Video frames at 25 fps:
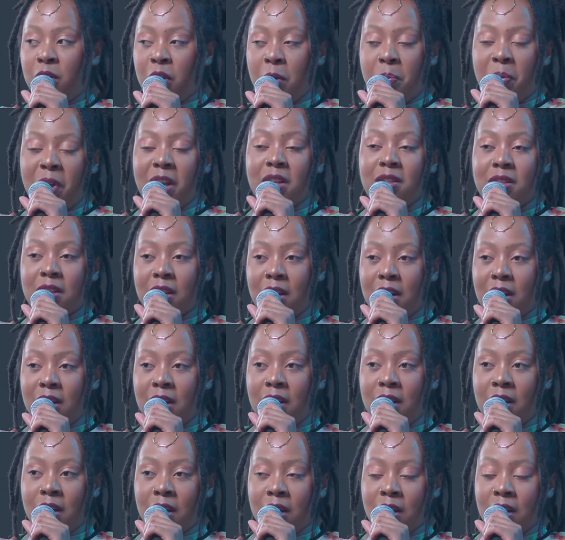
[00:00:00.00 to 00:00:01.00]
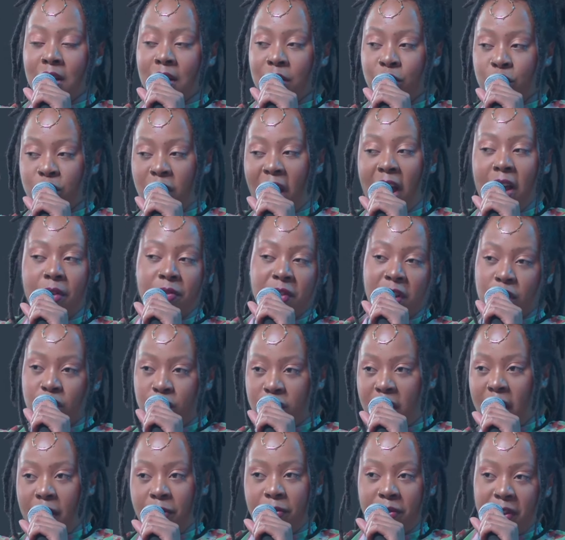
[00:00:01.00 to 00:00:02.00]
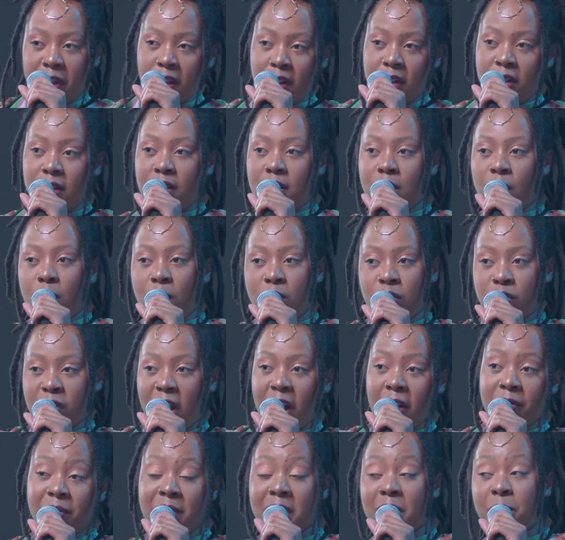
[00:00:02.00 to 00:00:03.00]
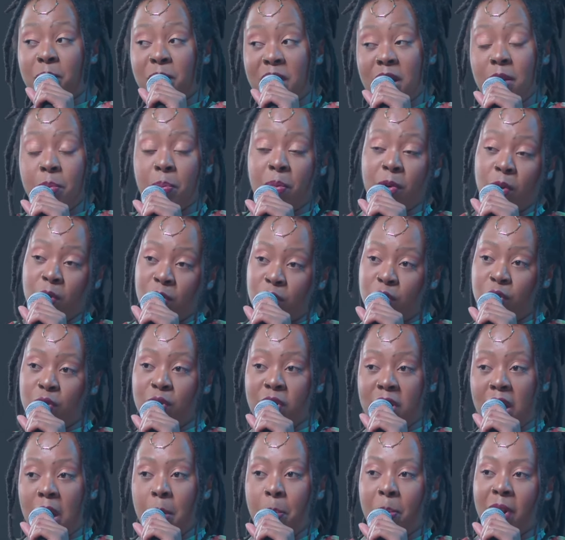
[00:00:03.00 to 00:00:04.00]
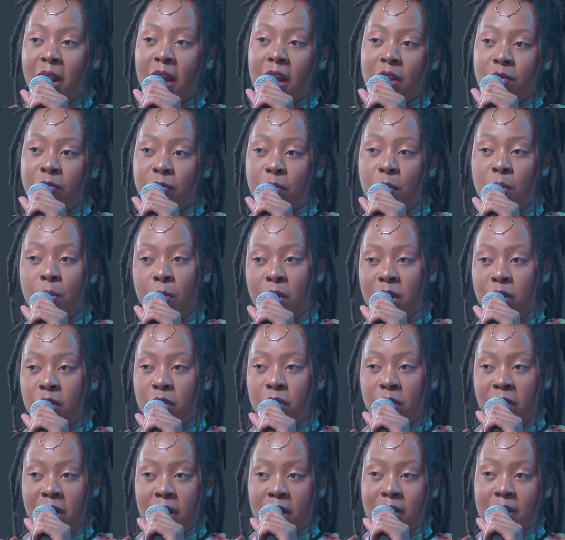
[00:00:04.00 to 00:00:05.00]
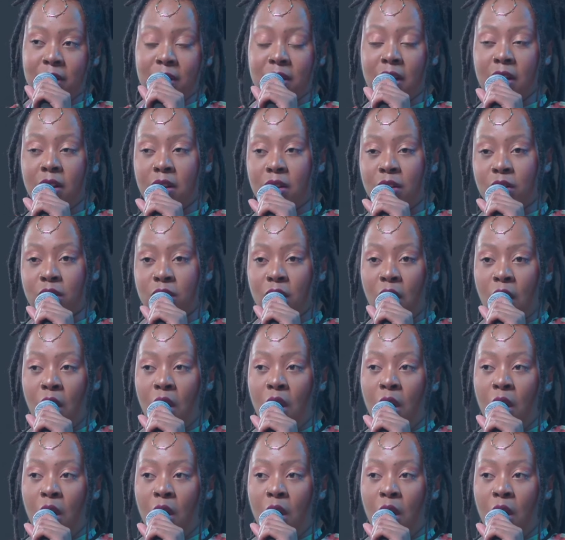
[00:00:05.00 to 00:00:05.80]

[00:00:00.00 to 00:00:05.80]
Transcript: You're basically driving traffic or driving people to their platform when you release singles.